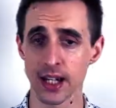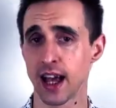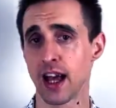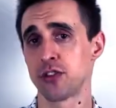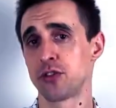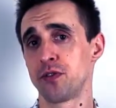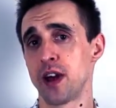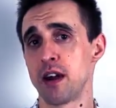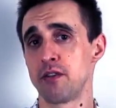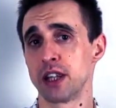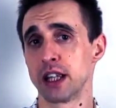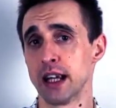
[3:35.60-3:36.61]
As for
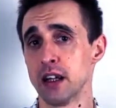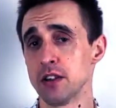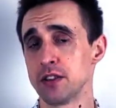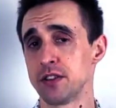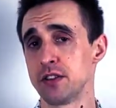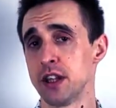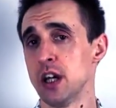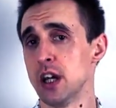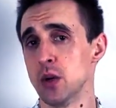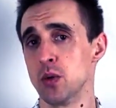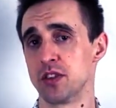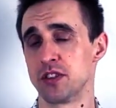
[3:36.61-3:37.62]
everything else,
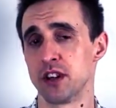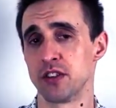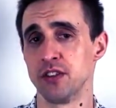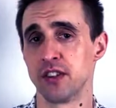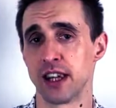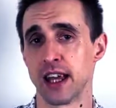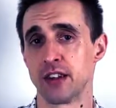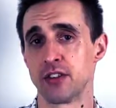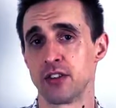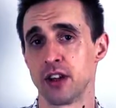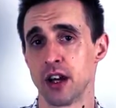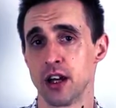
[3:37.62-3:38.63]
we're starting to
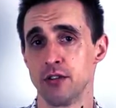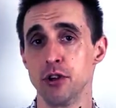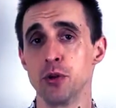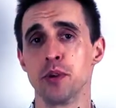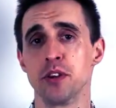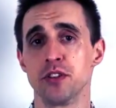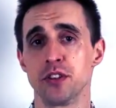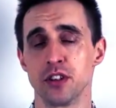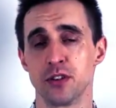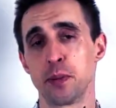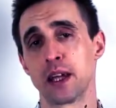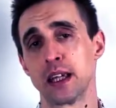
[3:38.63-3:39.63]
get rumours and
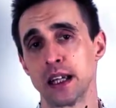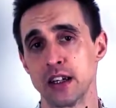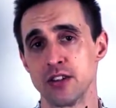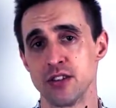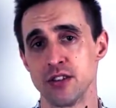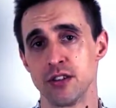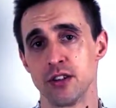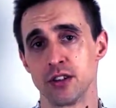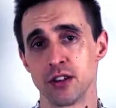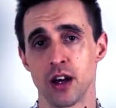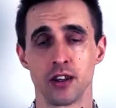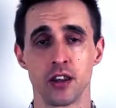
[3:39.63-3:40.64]
speculation
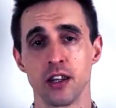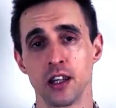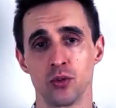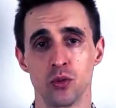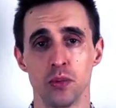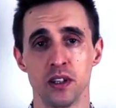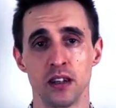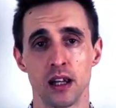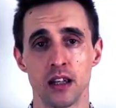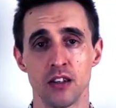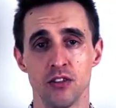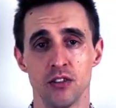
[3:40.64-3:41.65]
that other things will be
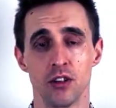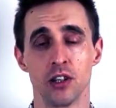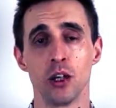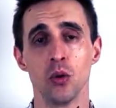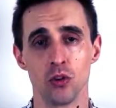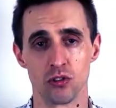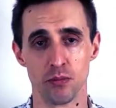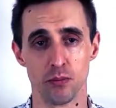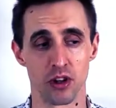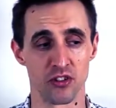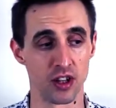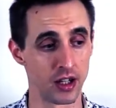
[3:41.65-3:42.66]
delayed until the autumn
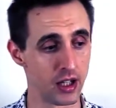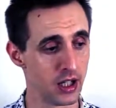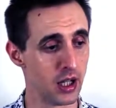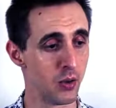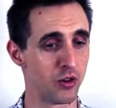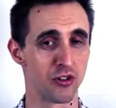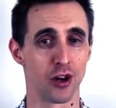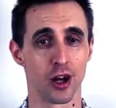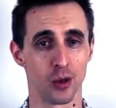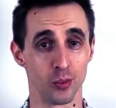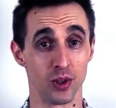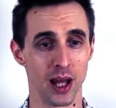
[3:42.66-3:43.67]
budget, which I
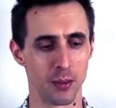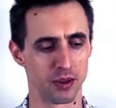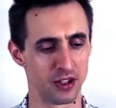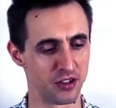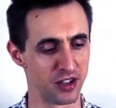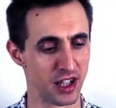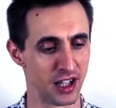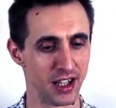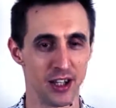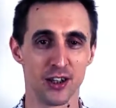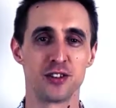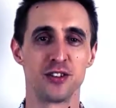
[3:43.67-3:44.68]
hope will happen this year.
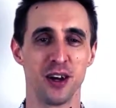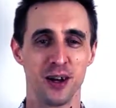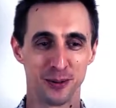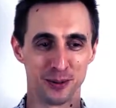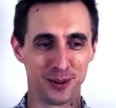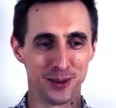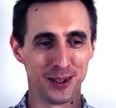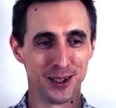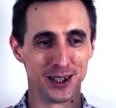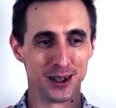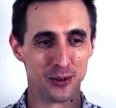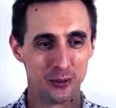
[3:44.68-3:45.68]
So
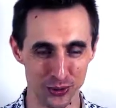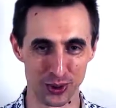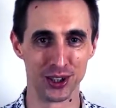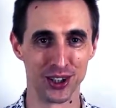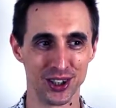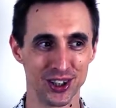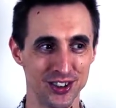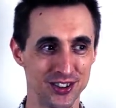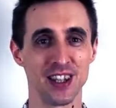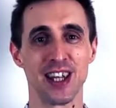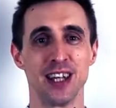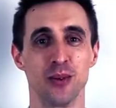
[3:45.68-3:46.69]
we'll
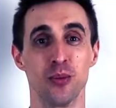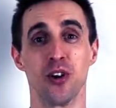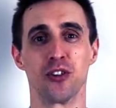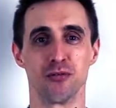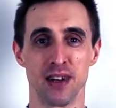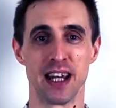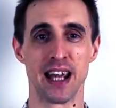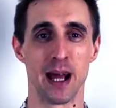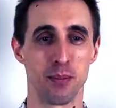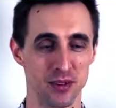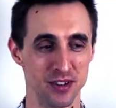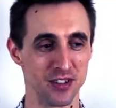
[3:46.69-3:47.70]
see what really
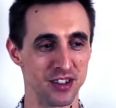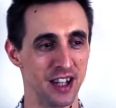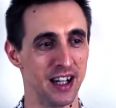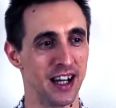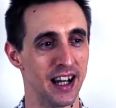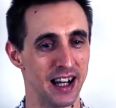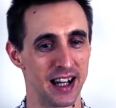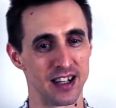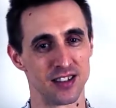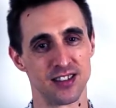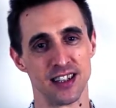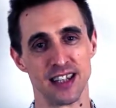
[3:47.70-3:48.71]
happens
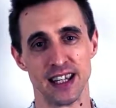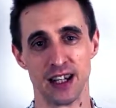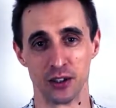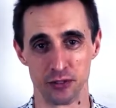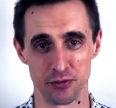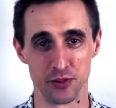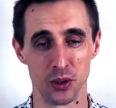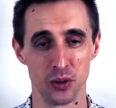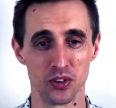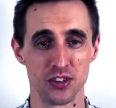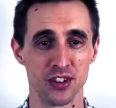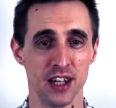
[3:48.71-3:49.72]
as the year
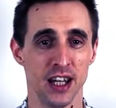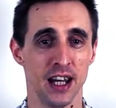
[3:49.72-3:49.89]
unfolds.